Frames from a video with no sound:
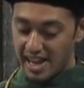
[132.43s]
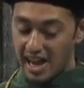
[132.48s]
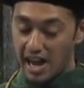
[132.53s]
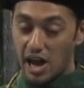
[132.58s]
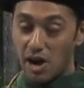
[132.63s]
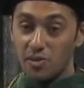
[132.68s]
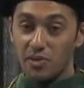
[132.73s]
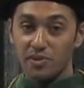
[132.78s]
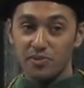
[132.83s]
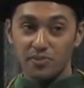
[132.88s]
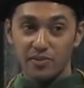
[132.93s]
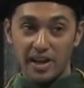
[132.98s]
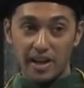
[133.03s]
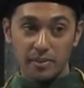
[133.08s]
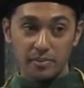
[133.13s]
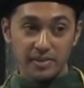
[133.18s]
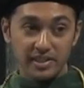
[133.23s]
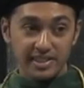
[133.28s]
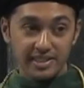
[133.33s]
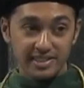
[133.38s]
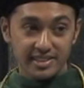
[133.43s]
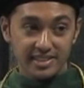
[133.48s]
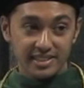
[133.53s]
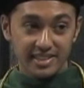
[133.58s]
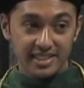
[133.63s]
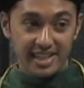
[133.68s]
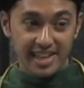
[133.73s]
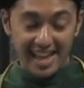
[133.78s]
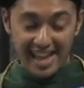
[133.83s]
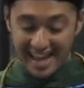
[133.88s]
our families,
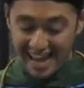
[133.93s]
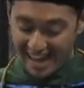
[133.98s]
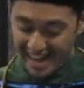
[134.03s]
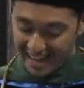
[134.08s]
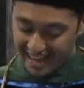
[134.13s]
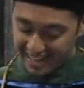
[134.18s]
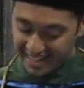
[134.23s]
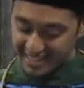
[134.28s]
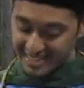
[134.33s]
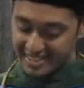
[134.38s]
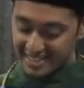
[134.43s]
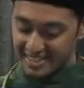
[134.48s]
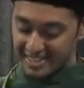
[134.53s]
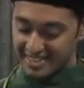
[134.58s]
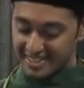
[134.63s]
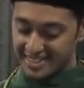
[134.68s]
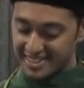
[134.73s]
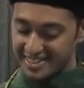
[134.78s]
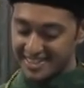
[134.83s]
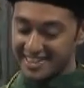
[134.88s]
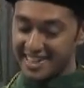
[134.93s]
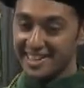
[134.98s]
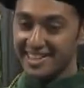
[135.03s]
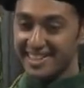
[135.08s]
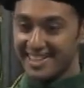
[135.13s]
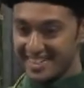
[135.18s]
and St.